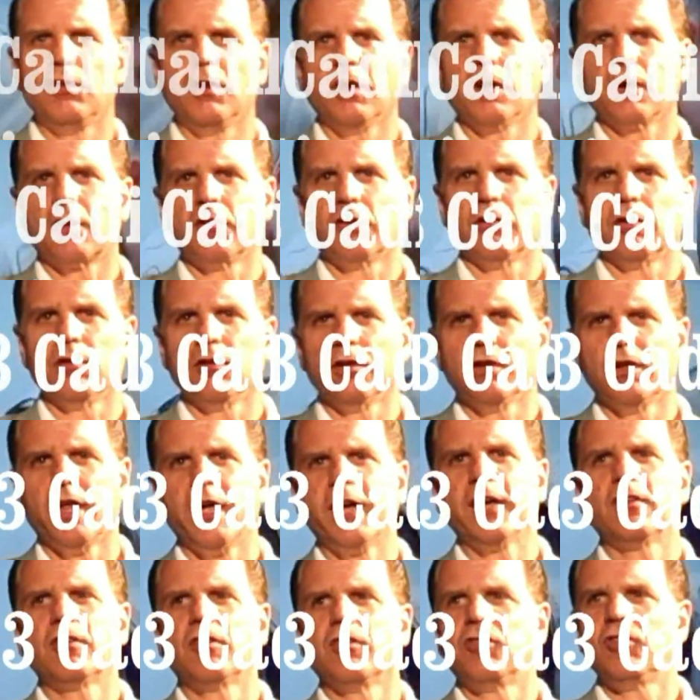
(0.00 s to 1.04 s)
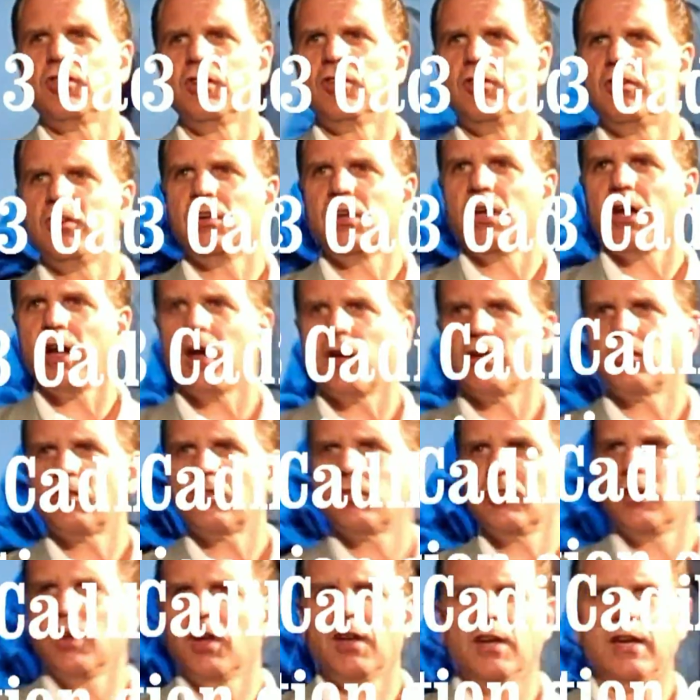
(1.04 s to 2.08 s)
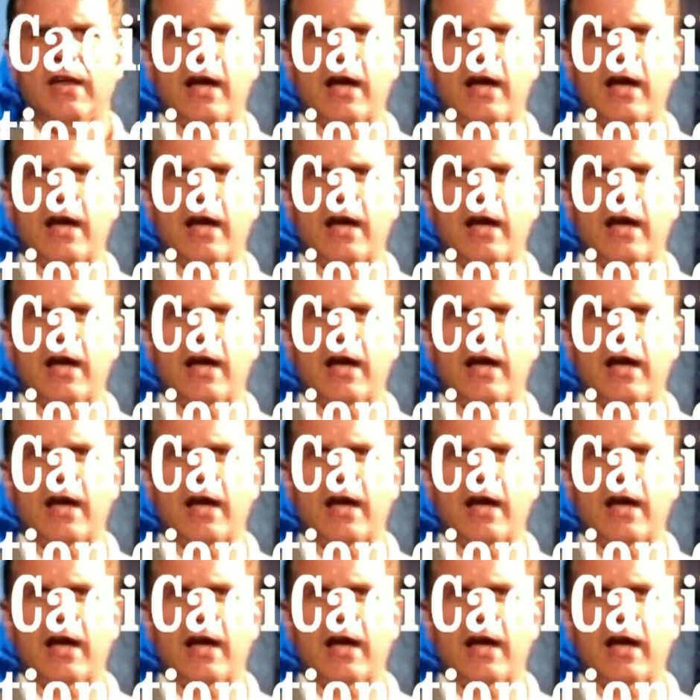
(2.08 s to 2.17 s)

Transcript: vehicle like the CTS and